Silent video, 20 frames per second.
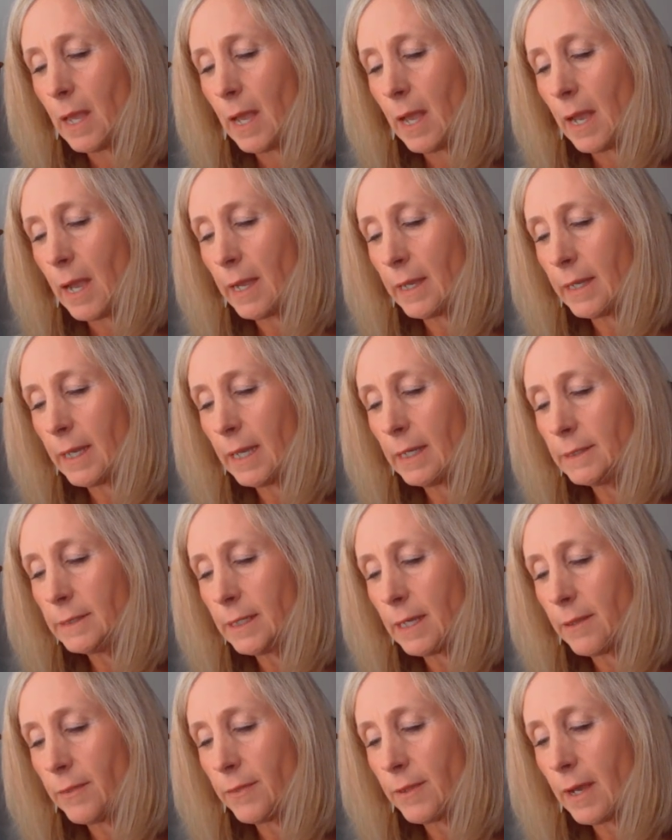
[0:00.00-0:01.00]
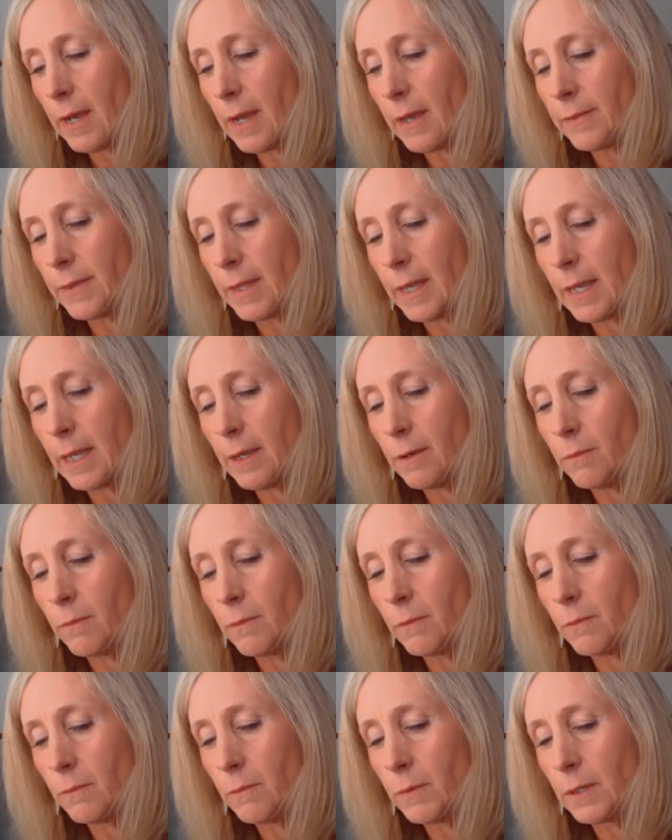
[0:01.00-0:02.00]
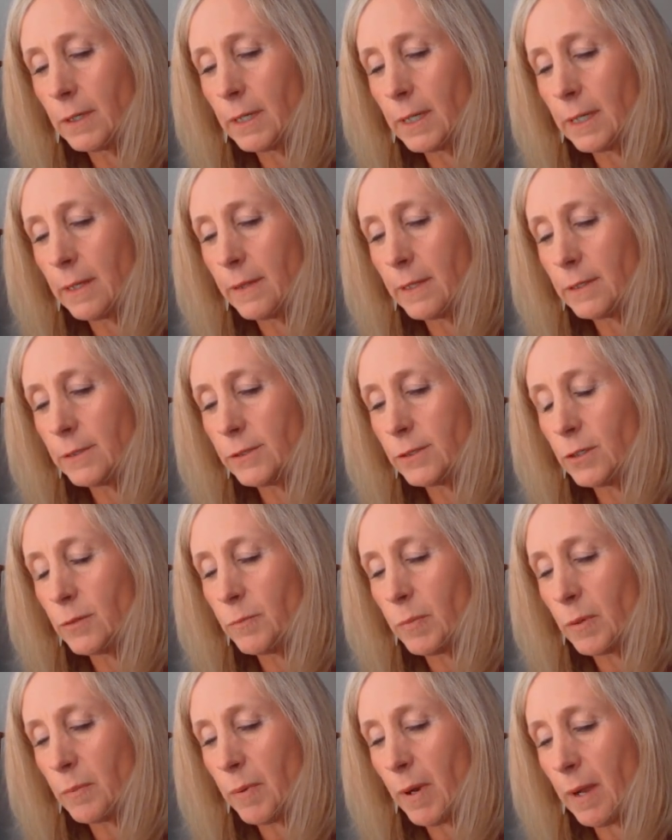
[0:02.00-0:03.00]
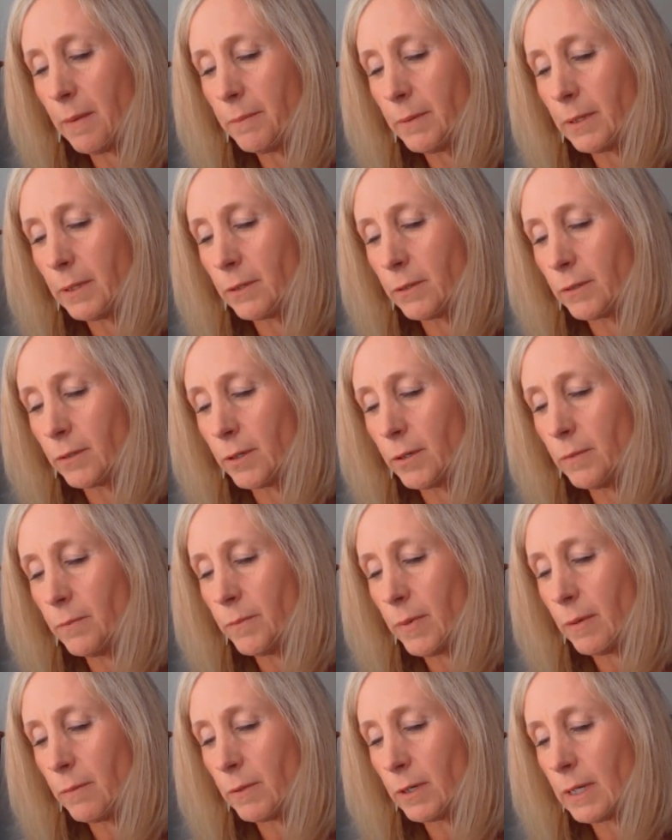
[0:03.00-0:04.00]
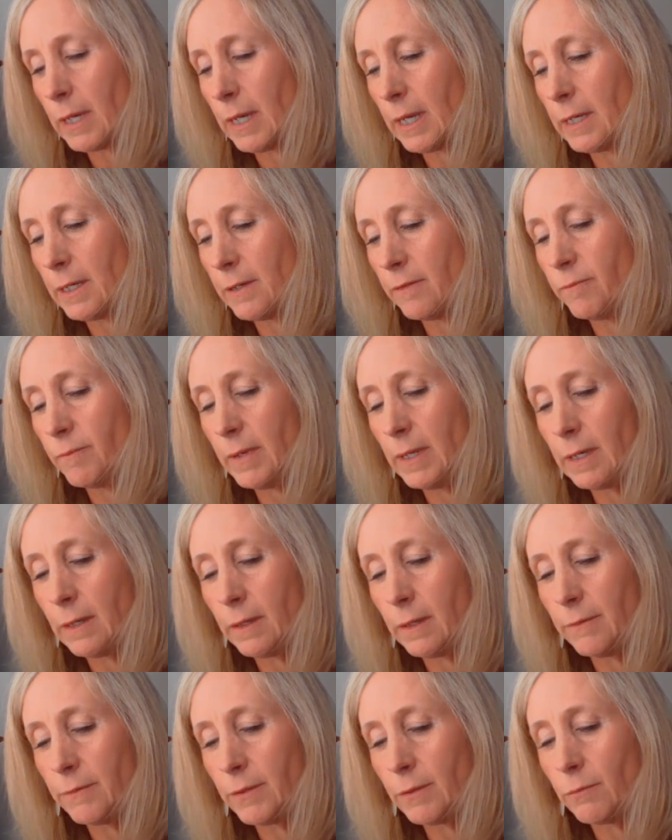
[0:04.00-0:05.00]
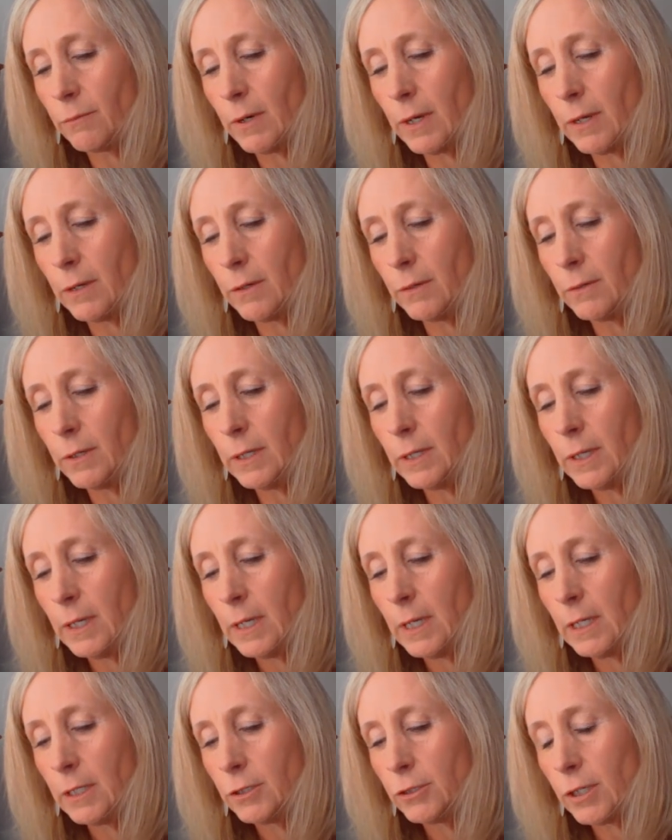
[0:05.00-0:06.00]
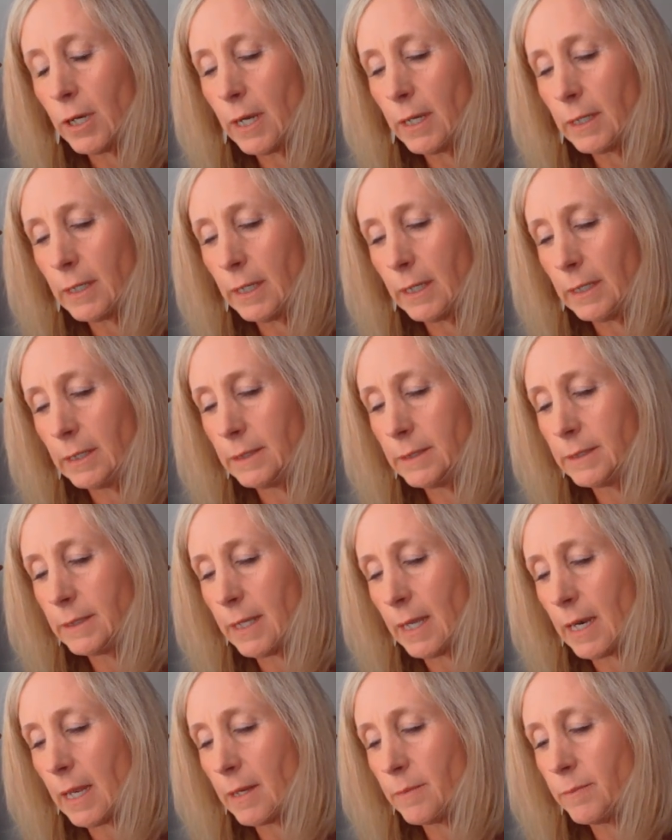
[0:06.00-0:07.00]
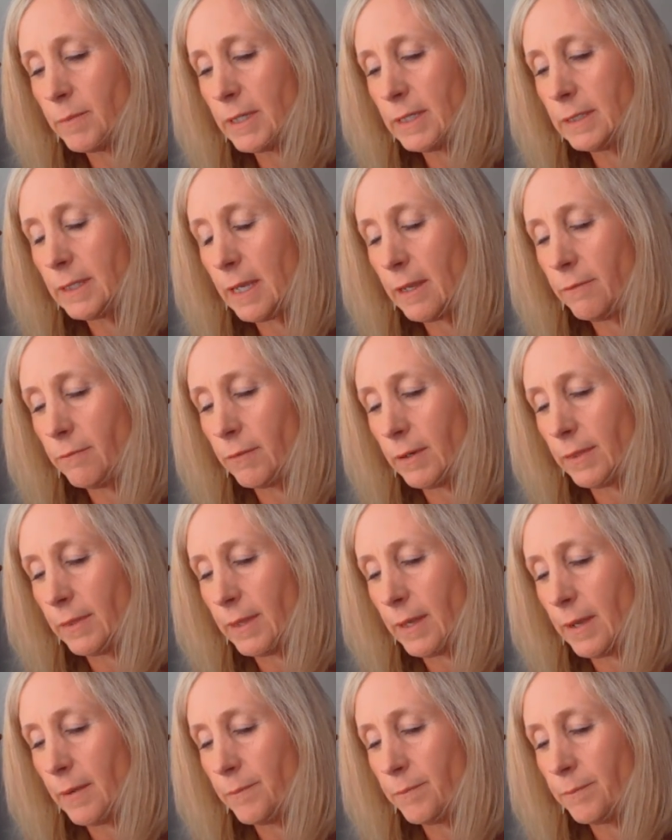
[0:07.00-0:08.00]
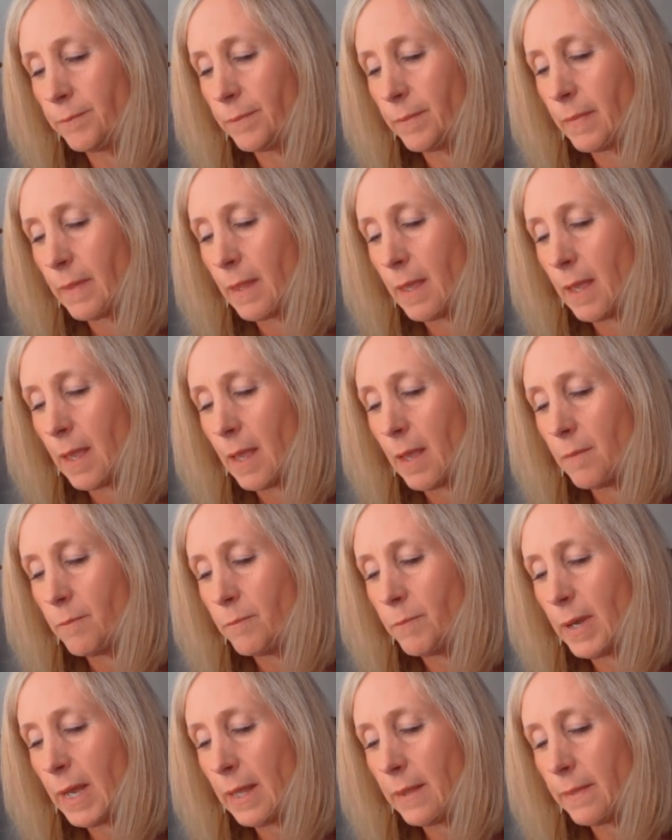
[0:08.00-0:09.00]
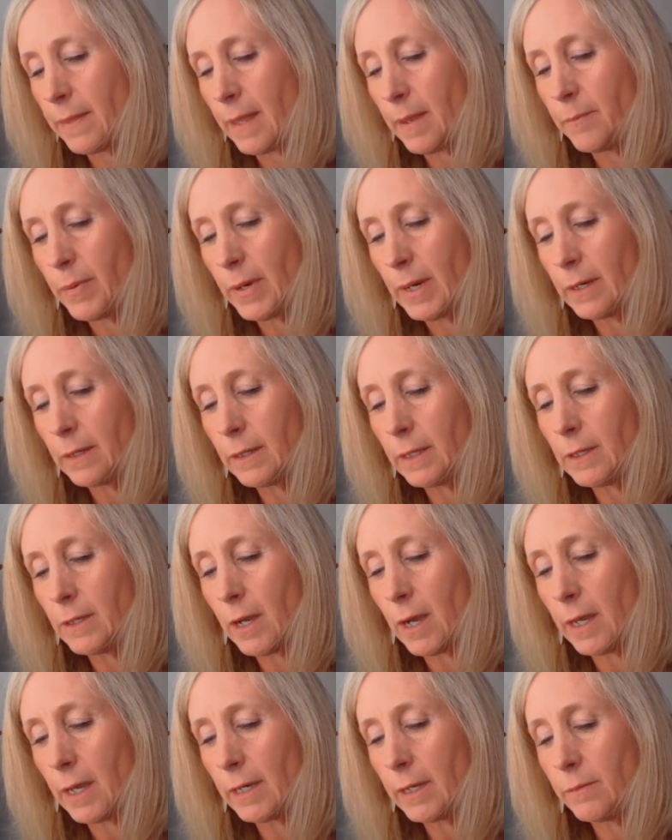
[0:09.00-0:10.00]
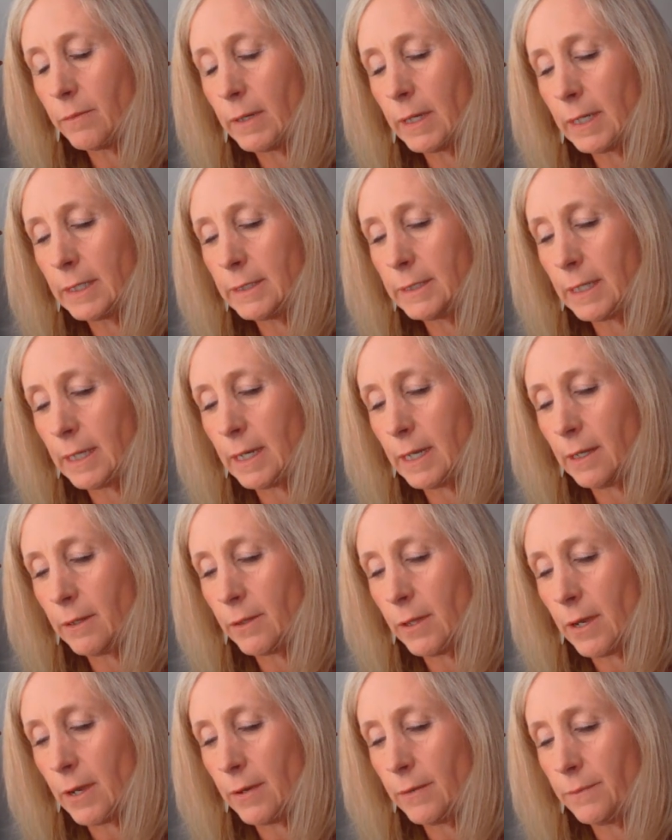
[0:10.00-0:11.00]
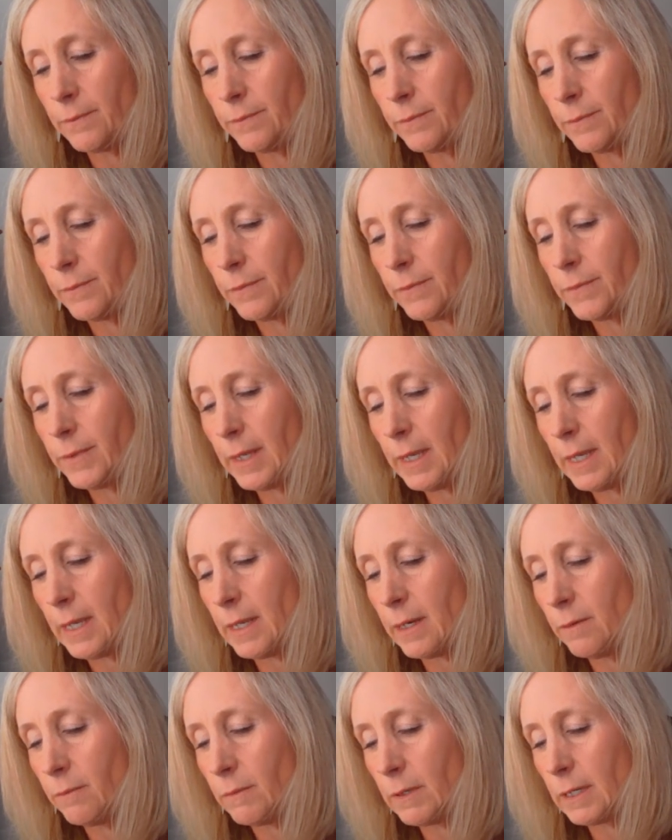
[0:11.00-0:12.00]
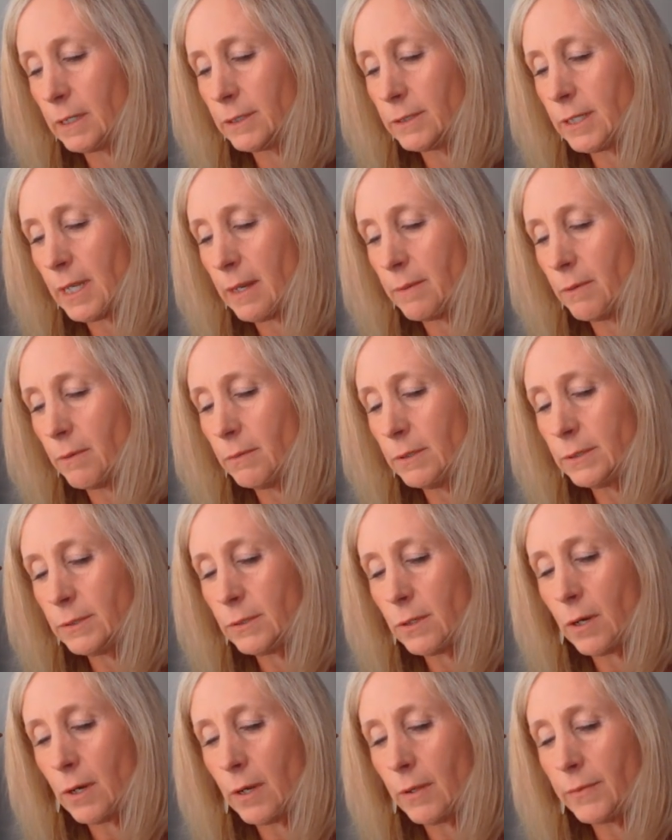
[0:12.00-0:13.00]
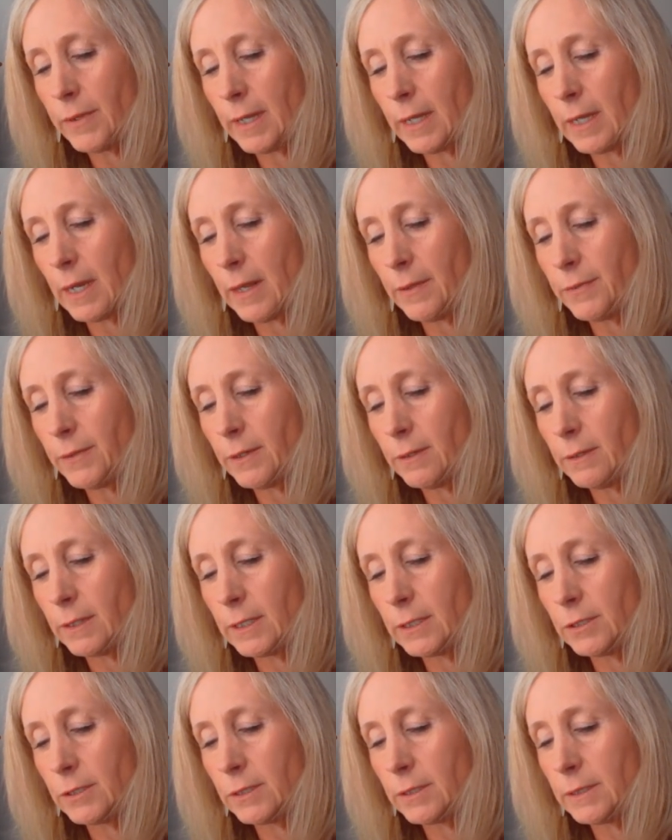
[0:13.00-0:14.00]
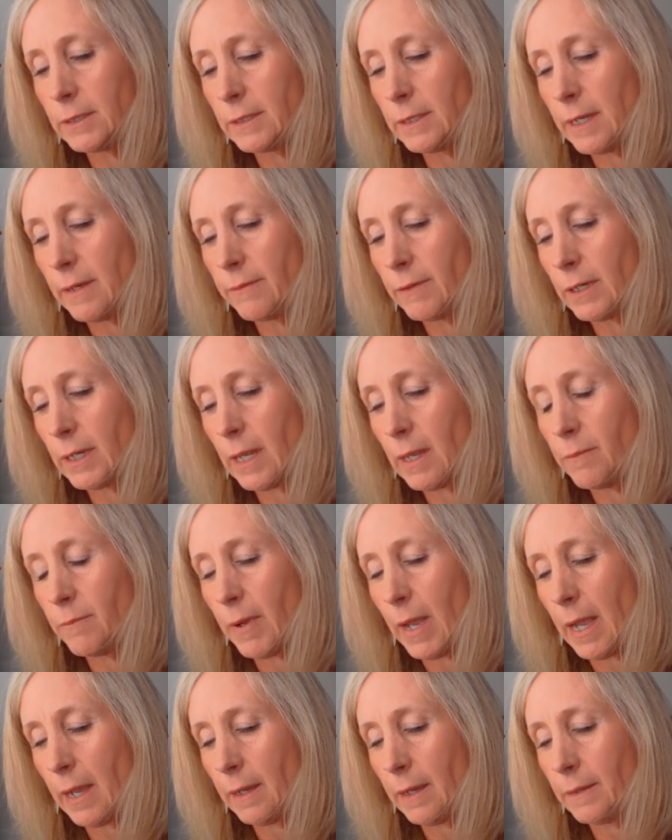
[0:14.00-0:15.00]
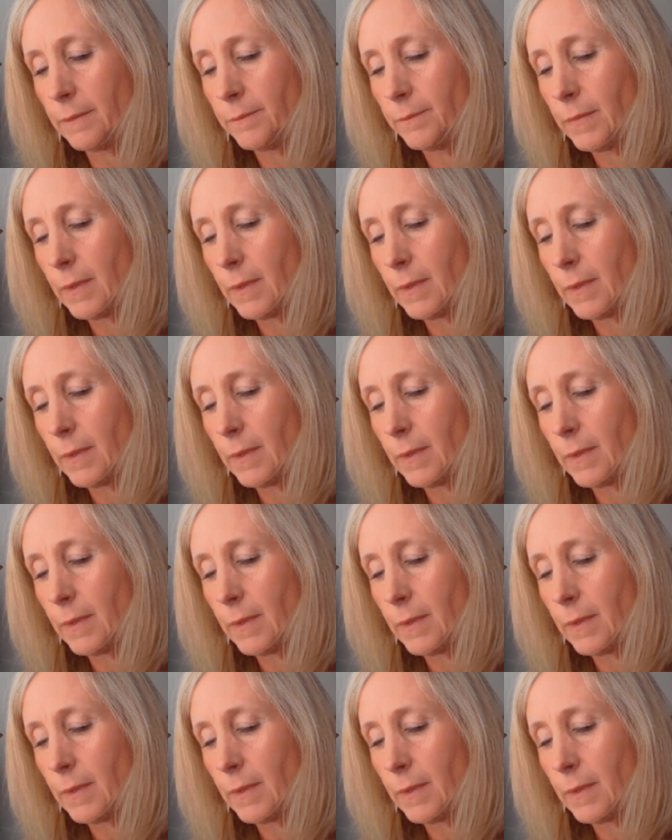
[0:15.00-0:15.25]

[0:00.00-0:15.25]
I guess I thought they weren't in the super popular group, but were kind of middle of the road jock kids, that I'd be safe with them. But they barely nodded when I said hello. Then, when our table was called, they got their lunches and never came back.